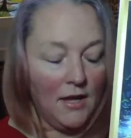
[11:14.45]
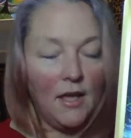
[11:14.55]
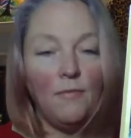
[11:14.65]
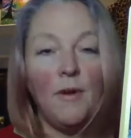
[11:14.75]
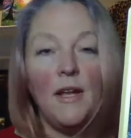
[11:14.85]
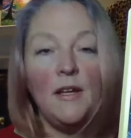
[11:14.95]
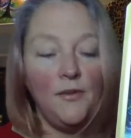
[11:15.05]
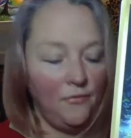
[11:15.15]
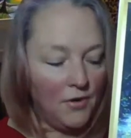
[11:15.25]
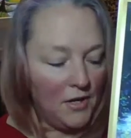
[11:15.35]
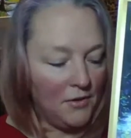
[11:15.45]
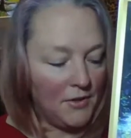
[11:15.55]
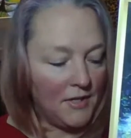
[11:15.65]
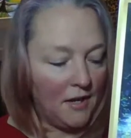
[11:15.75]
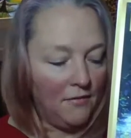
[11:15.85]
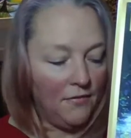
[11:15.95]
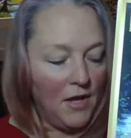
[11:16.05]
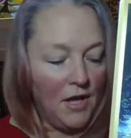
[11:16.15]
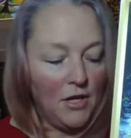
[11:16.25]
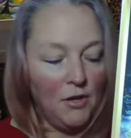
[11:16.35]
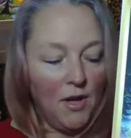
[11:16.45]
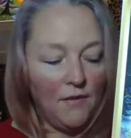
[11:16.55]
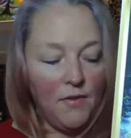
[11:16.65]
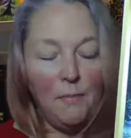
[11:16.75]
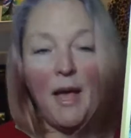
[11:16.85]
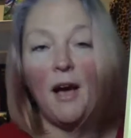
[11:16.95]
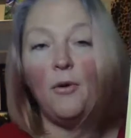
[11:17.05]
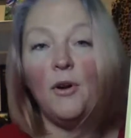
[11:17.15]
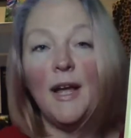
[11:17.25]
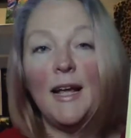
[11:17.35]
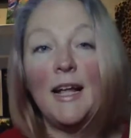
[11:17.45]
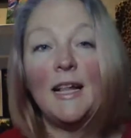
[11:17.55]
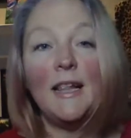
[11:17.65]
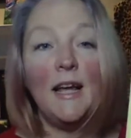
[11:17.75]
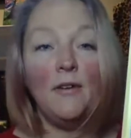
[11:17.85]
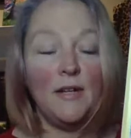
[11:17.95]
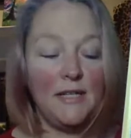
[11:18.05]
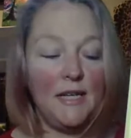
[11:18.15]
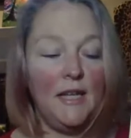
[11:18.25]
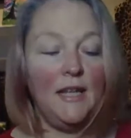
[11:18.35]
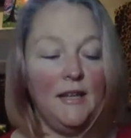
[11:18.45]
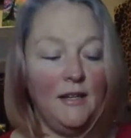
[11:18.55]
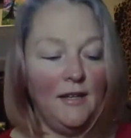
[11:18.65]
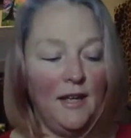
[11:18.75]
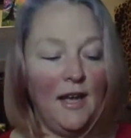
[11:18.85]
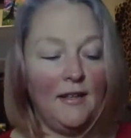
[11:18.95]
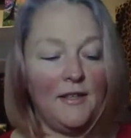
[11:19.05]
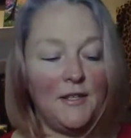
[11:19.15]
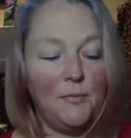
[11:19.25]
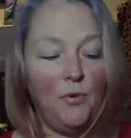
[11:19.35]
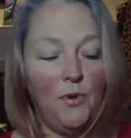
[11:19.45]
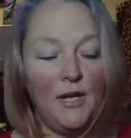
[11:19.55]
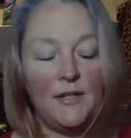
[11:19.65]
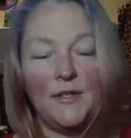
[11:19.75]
Get ready to free yourself. You have the power and clarity at this point.